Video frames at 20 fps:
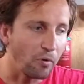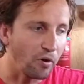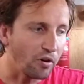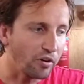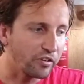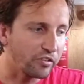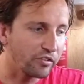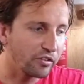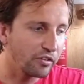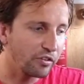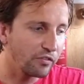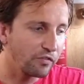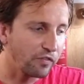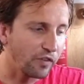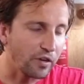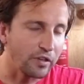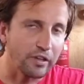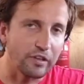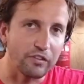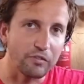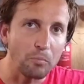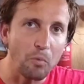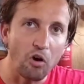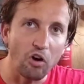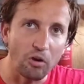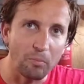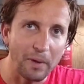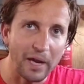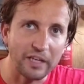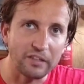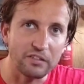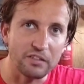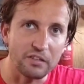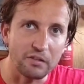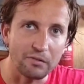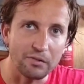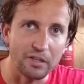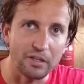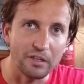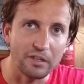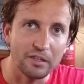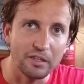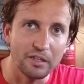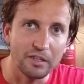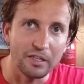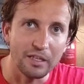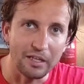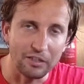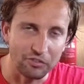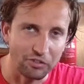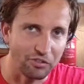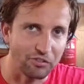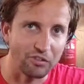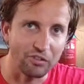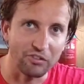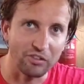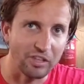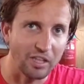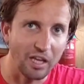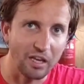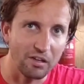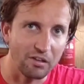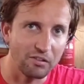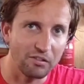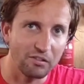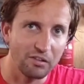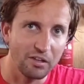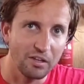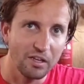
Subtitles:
But for the small bacteria, it just doesn't get it.